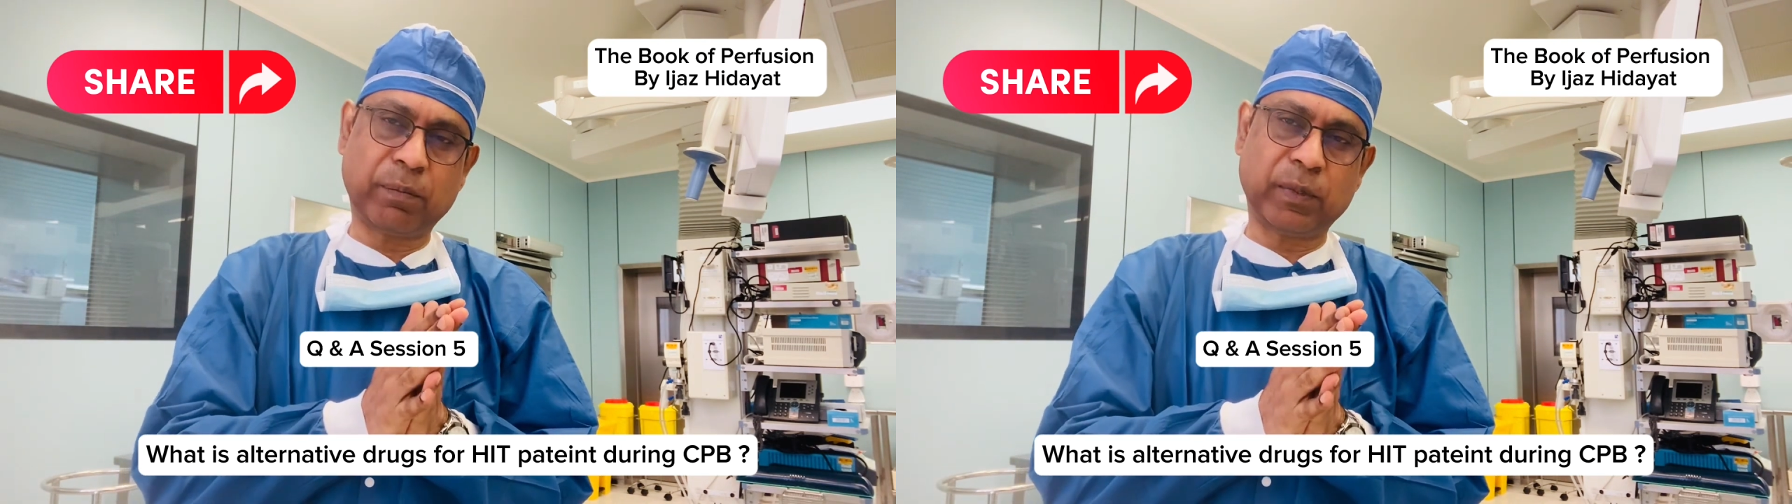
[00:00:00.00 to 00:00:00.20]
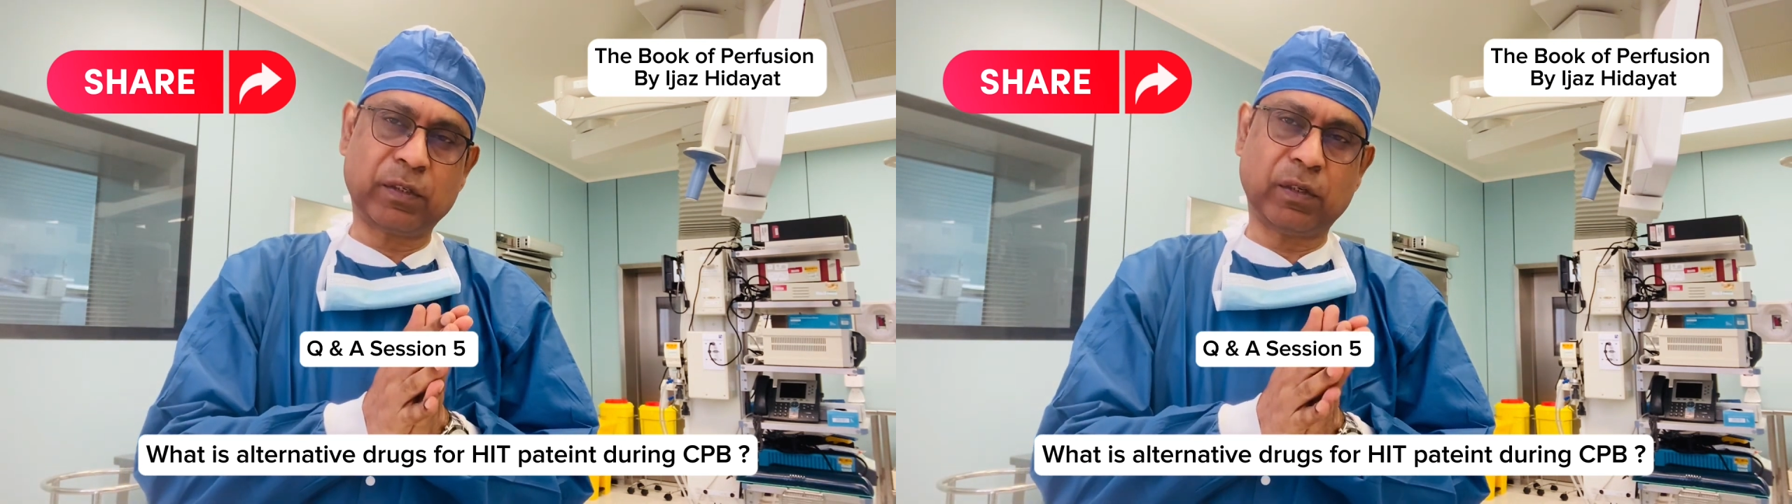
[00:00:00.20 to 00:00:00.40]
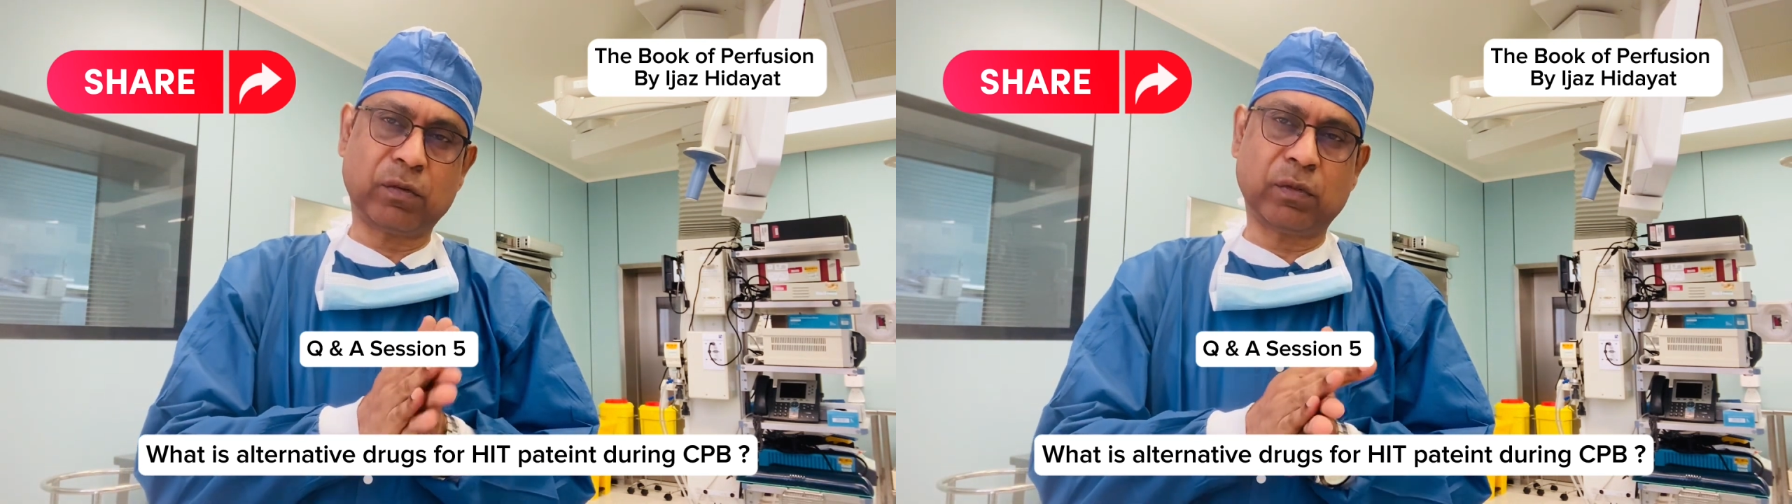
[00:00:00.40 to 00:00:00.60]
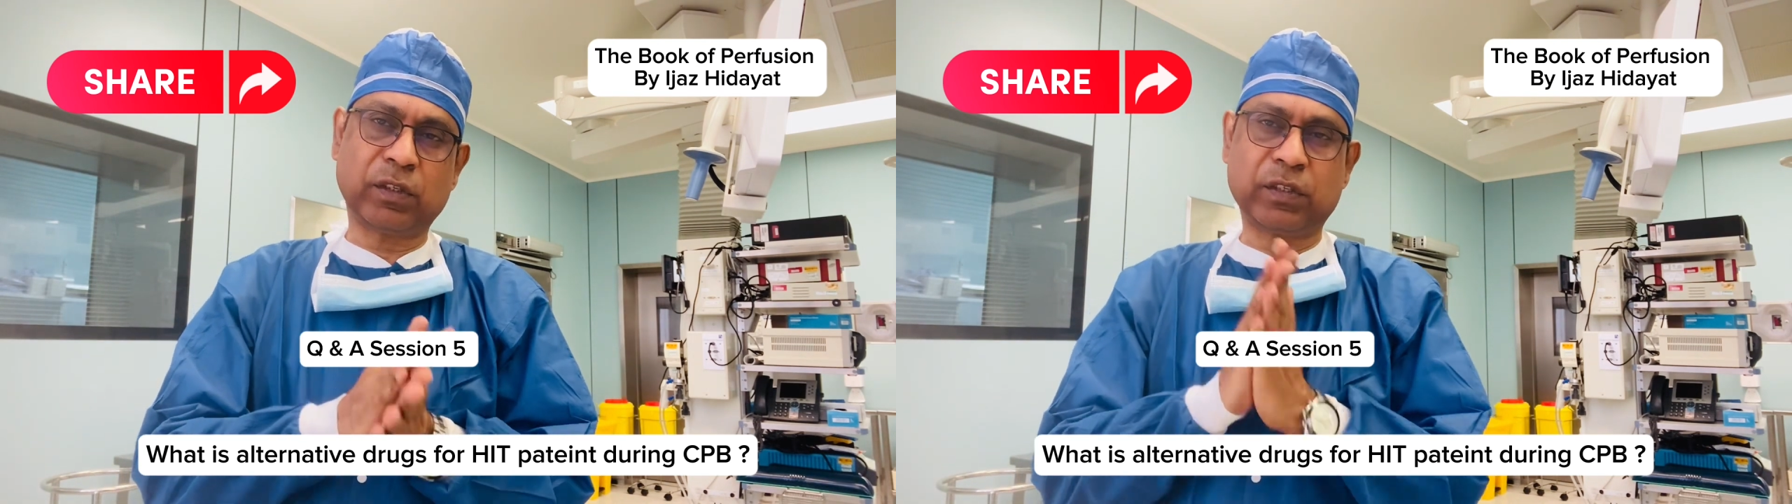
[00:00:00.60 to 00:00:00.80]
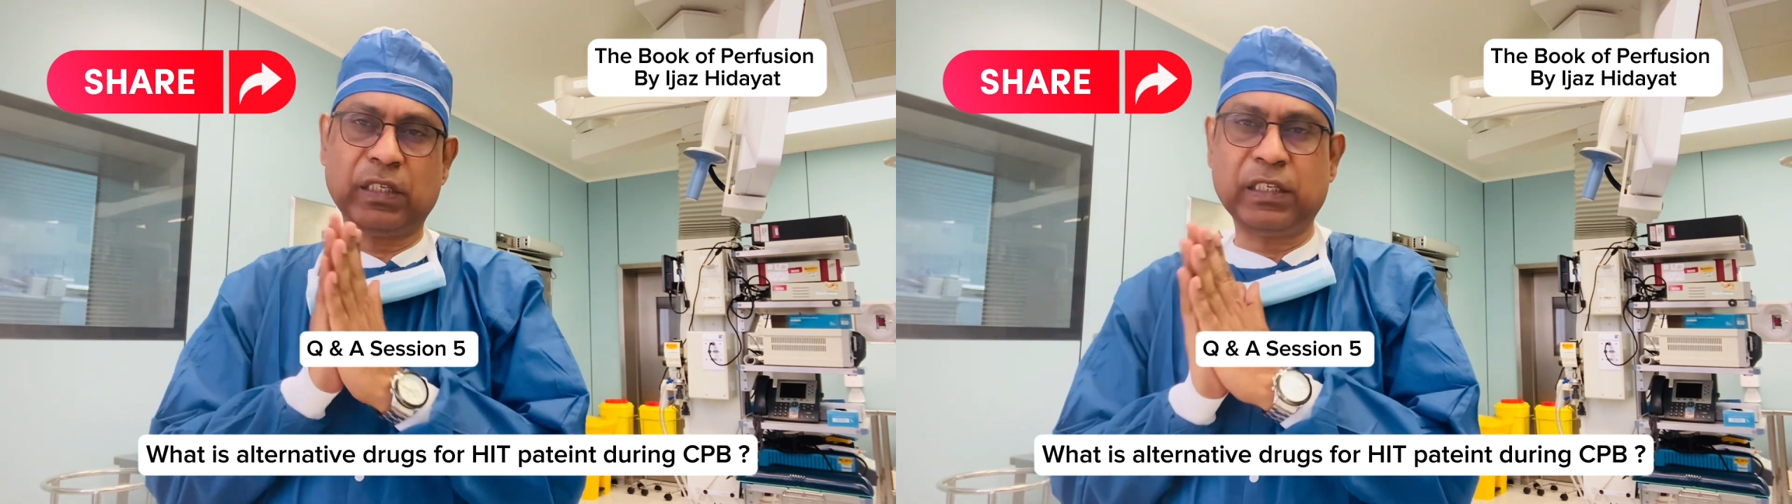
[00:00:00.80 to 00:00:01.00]
patient to the
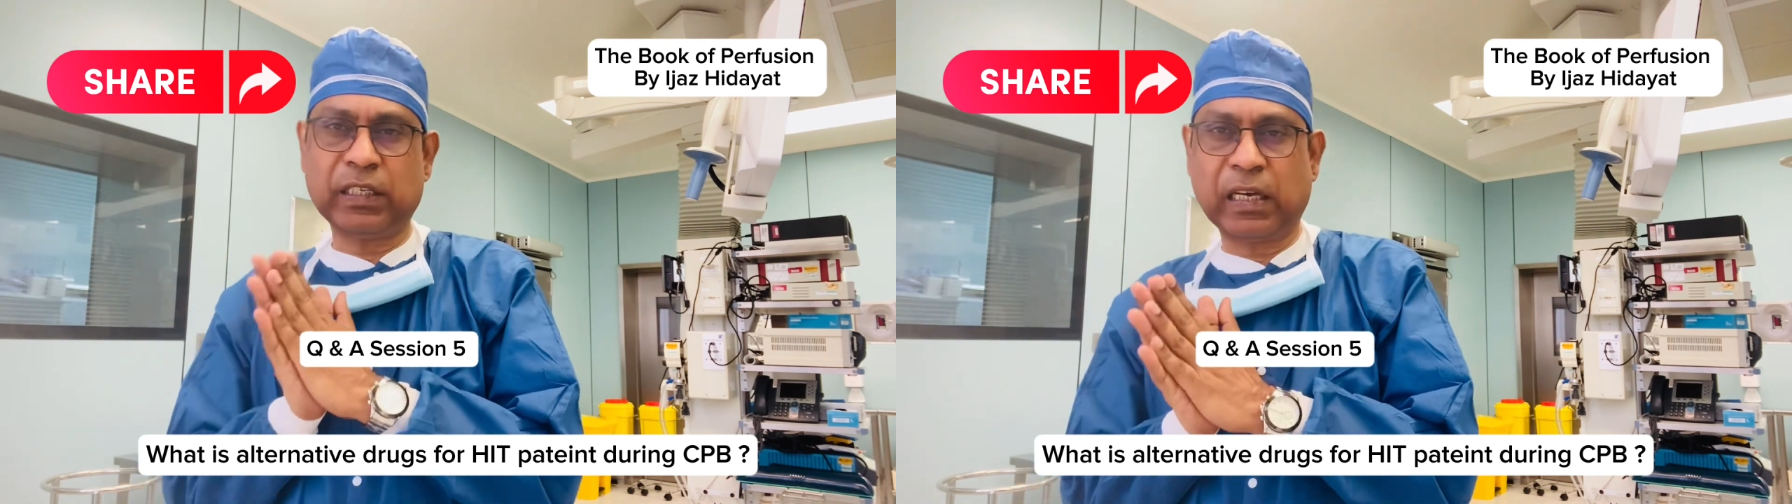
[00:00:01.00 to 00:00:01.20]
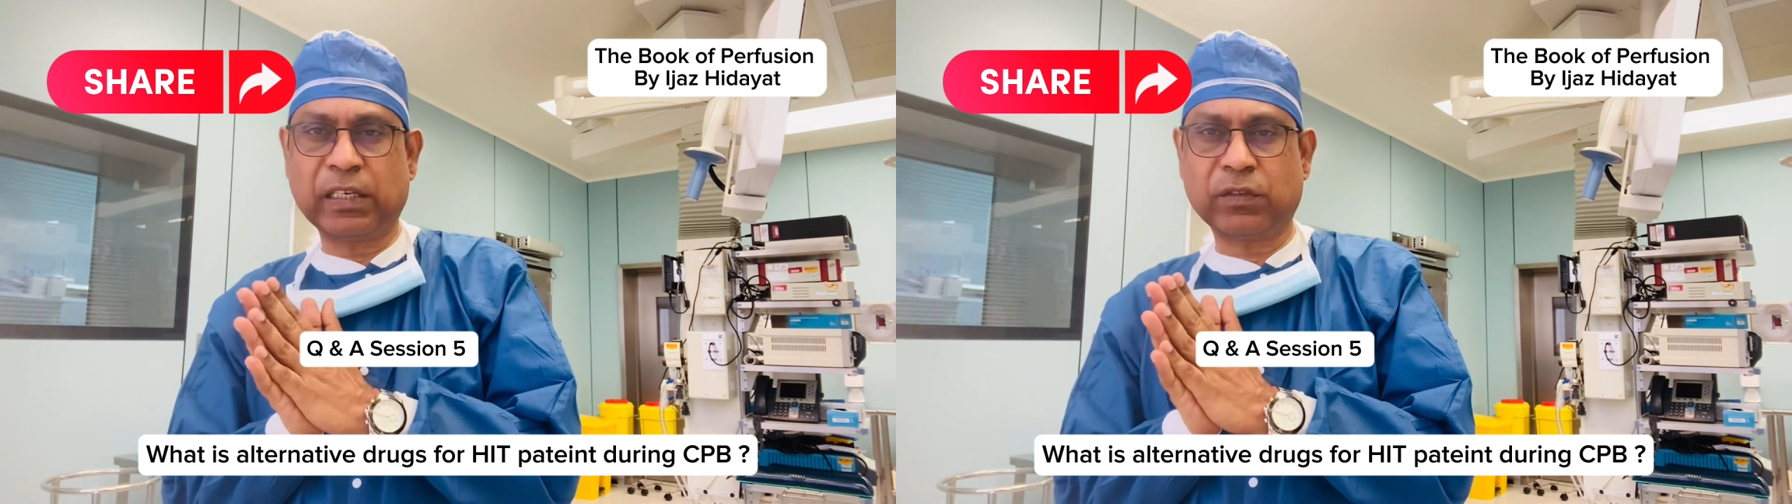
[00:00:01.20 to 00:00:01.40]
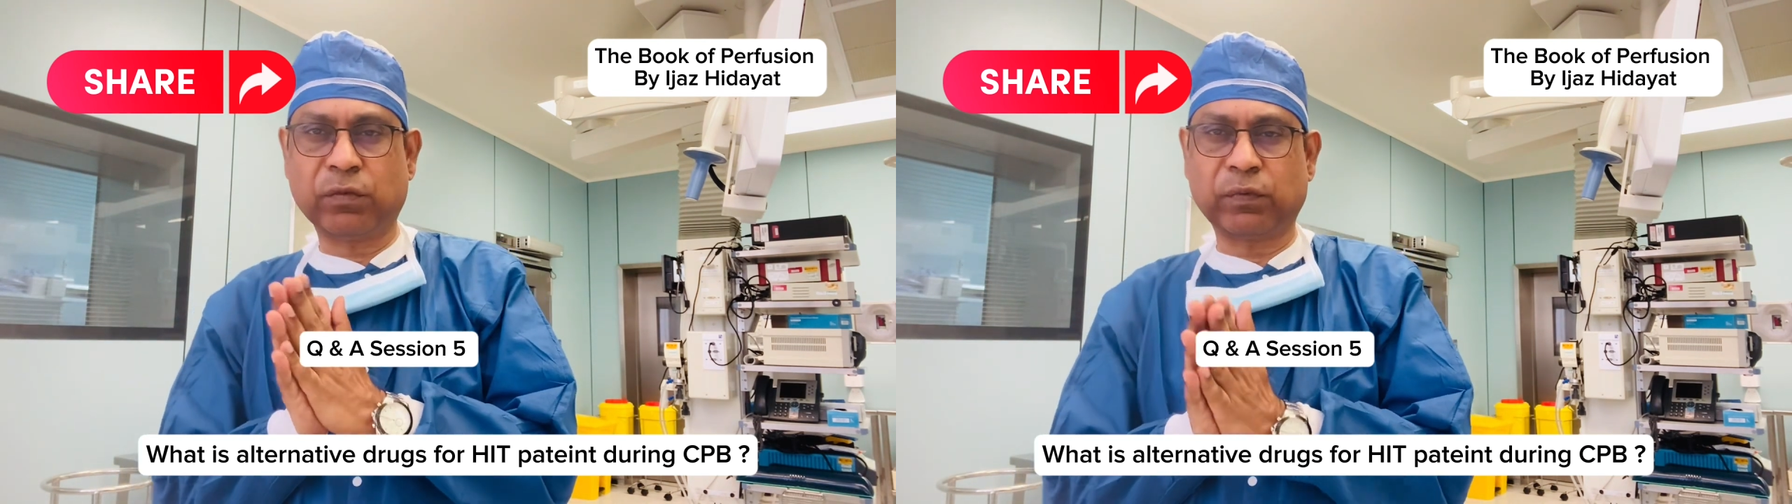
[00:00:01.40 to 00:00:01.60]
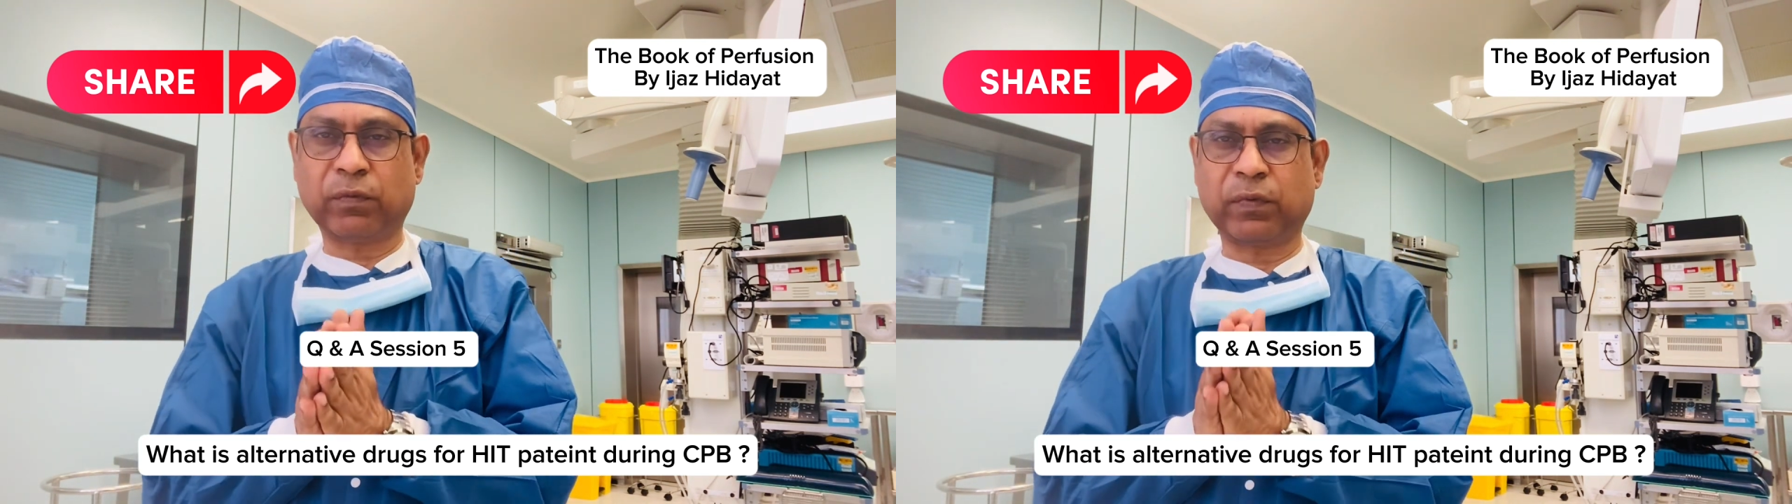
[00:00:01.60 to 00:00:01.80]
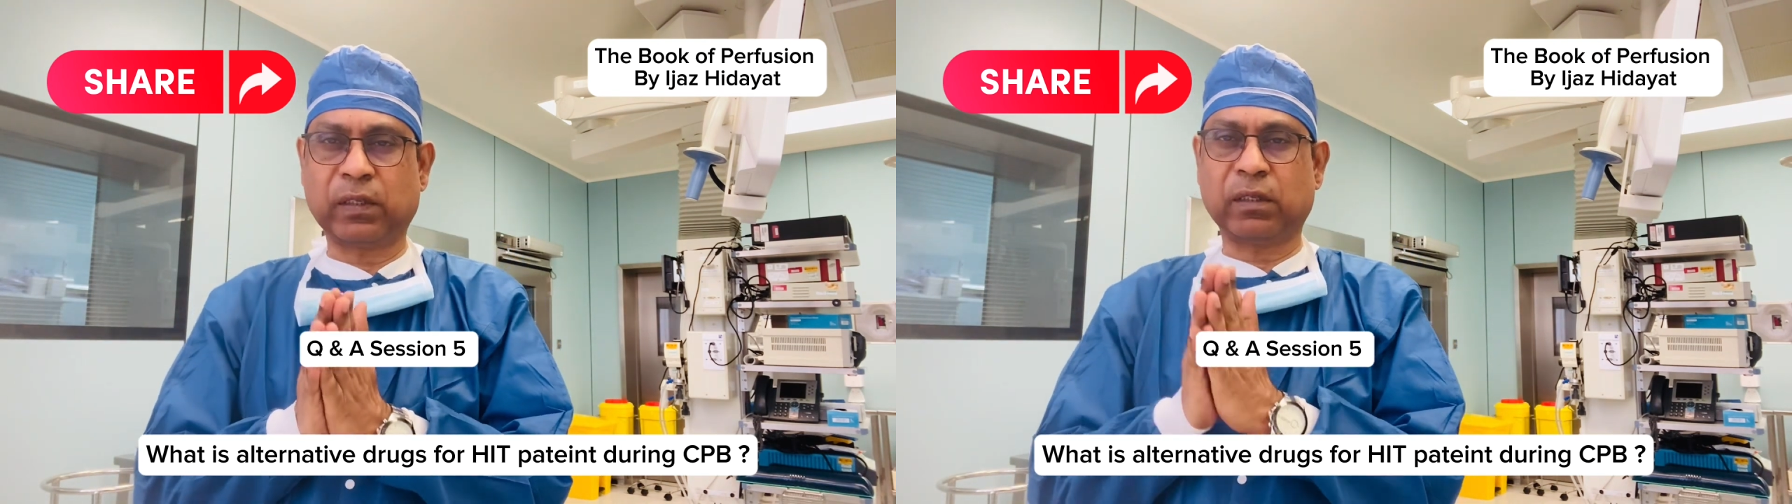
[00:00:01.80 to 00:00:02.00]
CTICU for
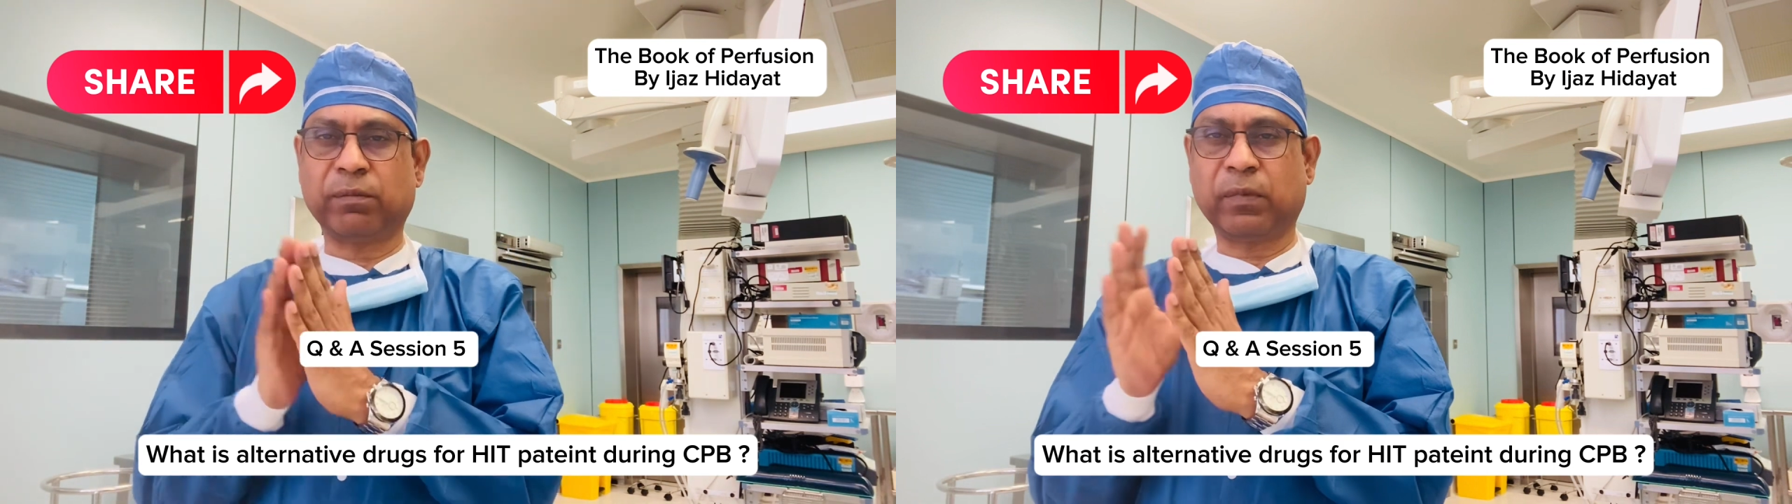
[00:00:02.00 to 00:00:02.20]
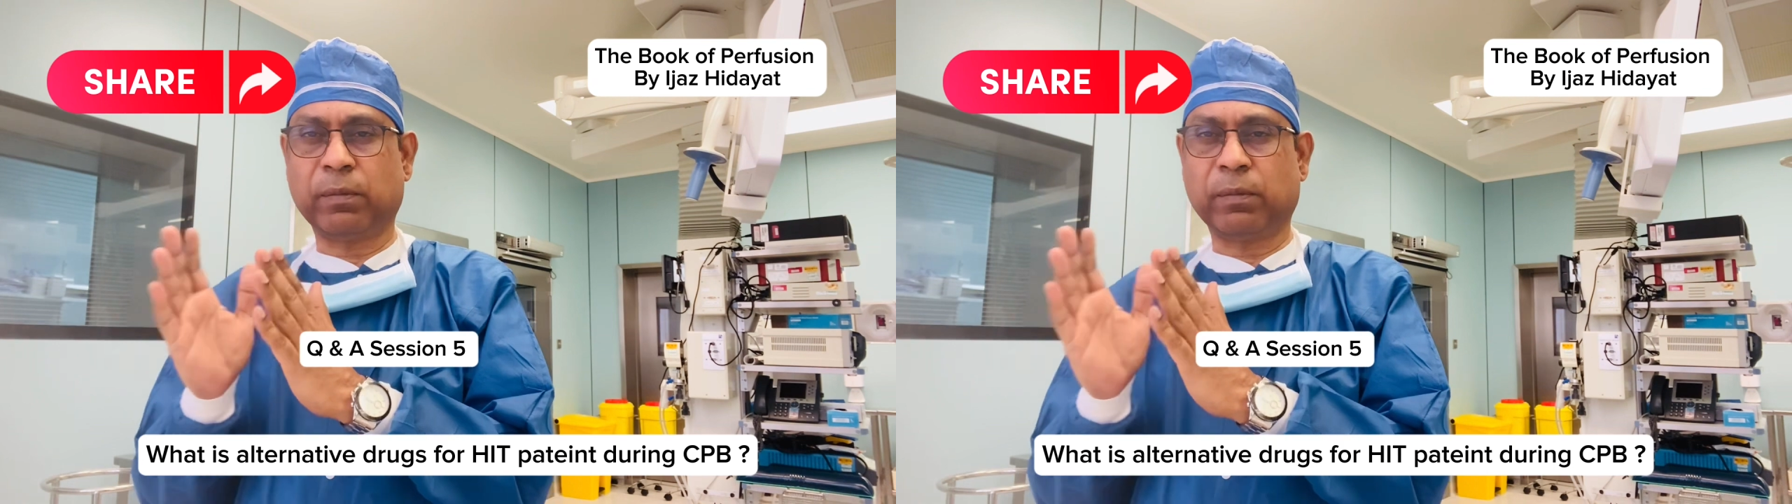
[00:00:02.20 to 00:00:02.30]
further